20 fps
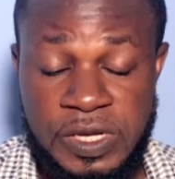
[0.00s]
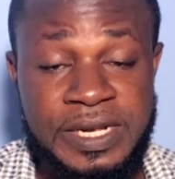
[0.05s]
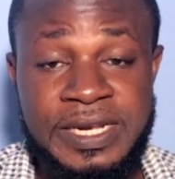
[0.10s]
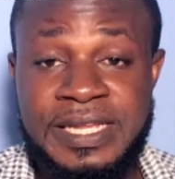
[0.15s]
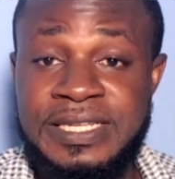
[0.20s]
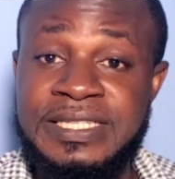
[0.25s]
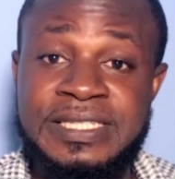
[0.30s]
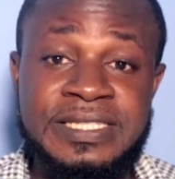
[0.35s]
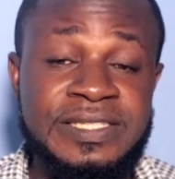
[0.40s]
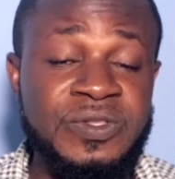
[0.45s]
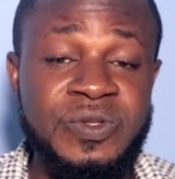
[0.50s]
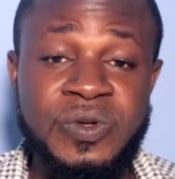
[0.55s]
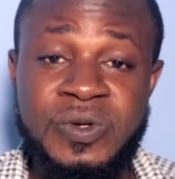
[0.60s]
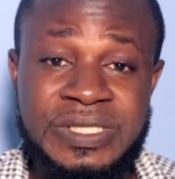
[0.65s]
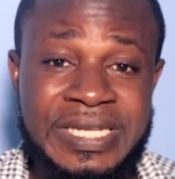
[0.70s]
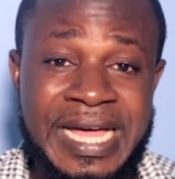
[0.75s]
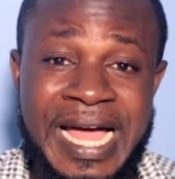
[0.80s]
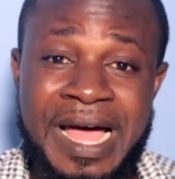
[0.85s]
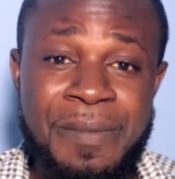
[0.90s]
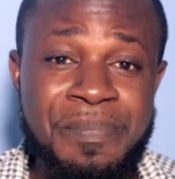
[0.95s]
This is
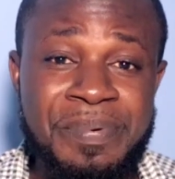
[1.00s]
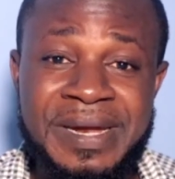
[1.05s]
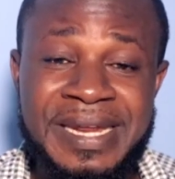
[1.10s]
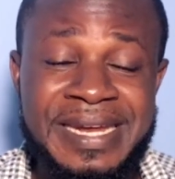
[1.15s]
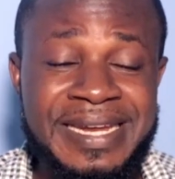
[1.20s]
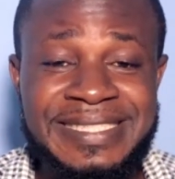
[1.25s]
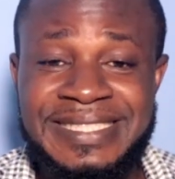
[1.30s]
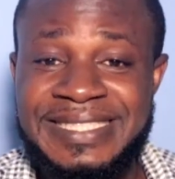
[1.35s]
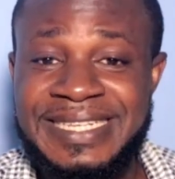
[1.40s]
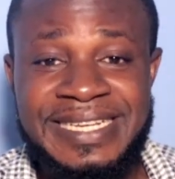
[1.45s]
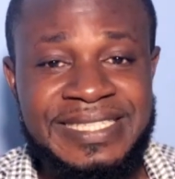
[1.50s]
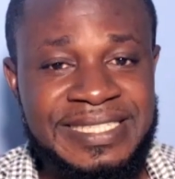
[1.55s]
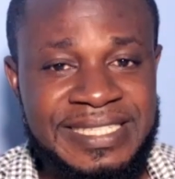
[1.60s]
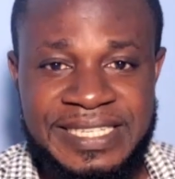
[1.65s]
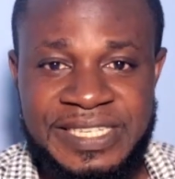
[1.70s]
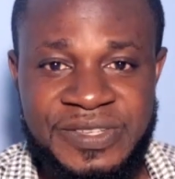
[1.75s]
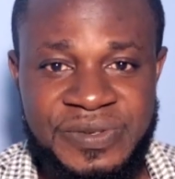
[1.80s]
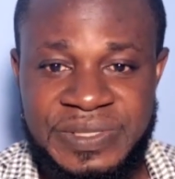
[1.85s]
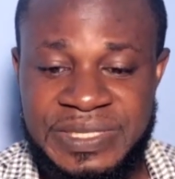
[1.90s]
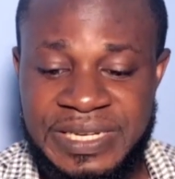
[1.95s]
not happening just
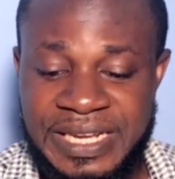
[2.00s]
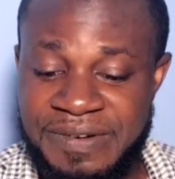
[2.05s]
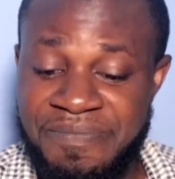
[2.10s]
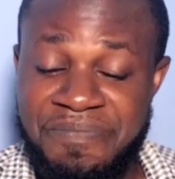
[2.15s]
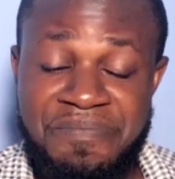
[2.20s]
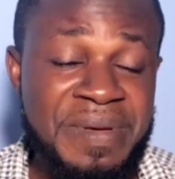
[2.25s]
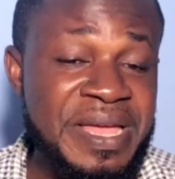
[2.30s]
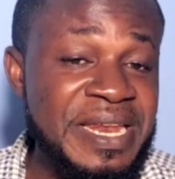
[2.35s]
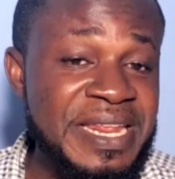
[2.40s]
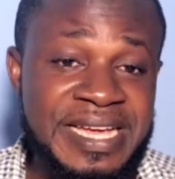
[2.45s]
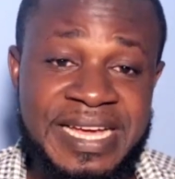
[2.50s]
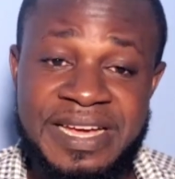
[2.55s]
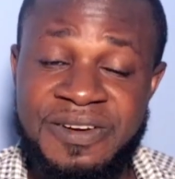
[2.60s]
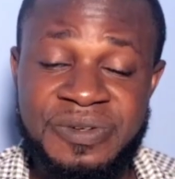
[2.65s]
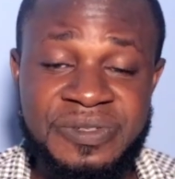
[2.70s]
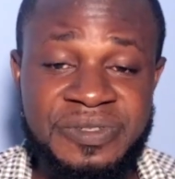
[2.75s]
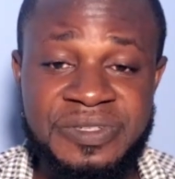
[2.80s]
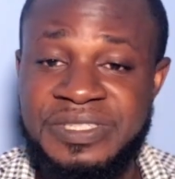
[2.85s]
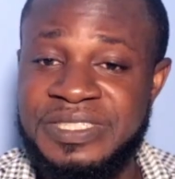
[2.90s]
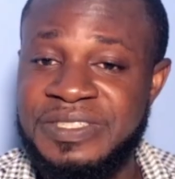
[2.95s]
in New Zealand. Many
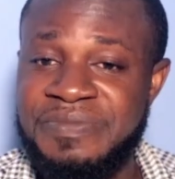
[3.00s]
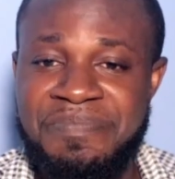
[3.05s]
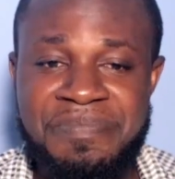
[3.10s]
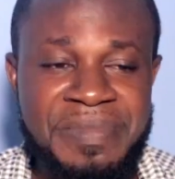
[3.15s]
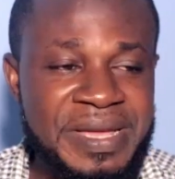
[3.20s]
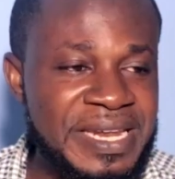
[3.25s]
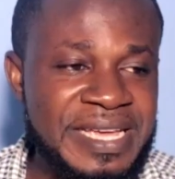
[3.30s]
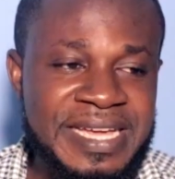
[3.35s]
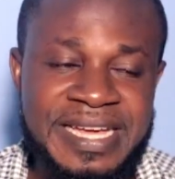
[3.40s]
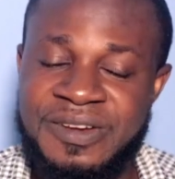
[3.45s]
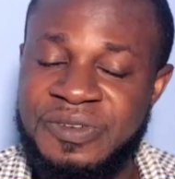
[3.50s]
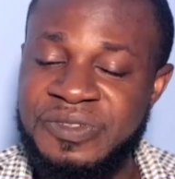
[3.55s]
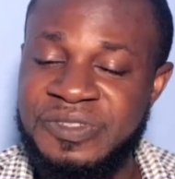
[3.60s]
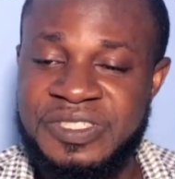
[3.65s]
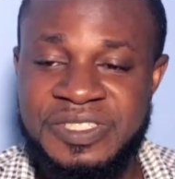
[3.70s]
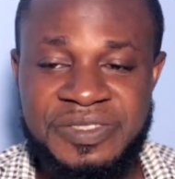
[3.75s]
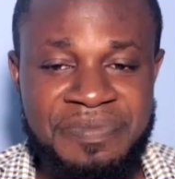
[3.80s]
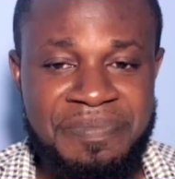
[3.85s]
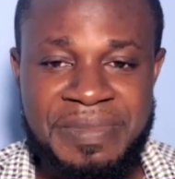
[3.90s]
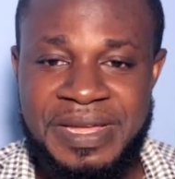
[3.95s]
countries, many
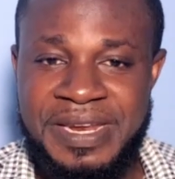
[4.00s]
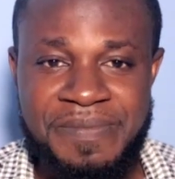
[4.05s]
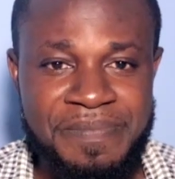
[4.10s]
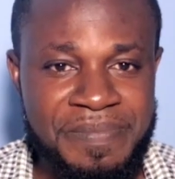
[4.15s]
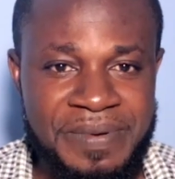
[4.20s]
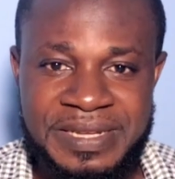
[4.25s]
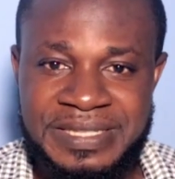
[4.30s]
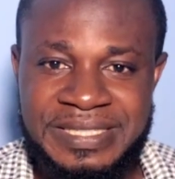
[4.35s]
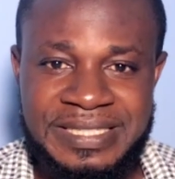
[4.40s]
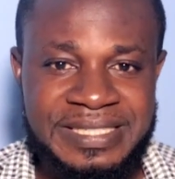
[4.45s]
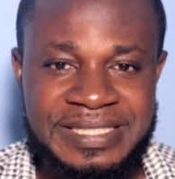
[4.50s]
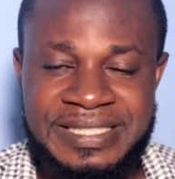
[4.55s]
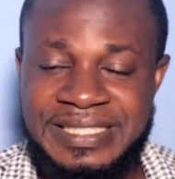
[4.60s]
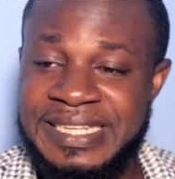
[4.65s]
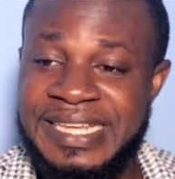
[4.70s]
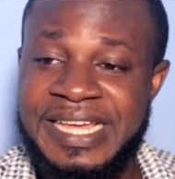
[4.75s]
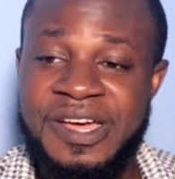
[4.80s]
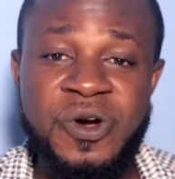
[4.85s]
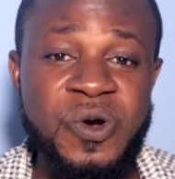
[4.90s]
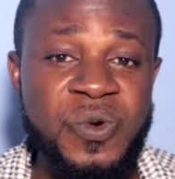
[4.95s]
places,
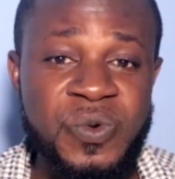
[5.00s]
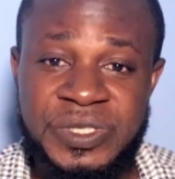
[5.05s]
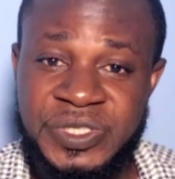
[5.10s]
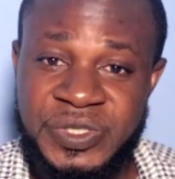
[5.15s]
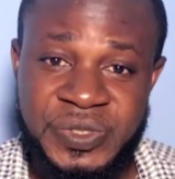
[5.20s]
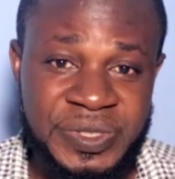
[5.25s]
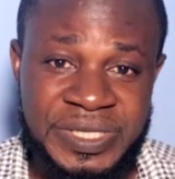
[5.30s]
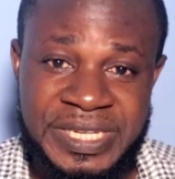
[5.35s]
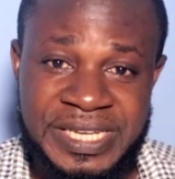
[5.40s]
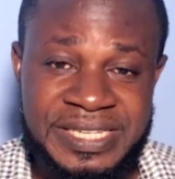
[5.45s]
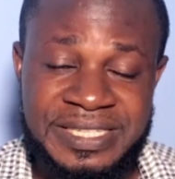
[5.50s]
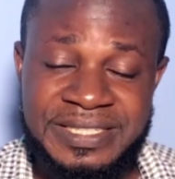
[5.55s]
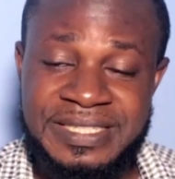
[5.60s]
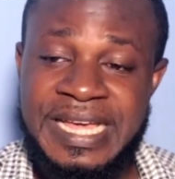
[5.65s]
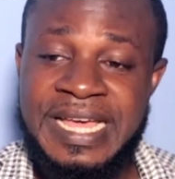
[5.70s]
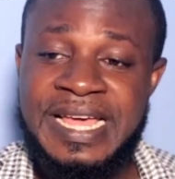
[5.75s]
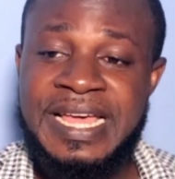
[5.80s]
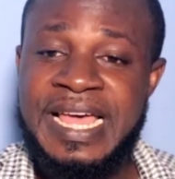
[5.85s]
there are always shortages.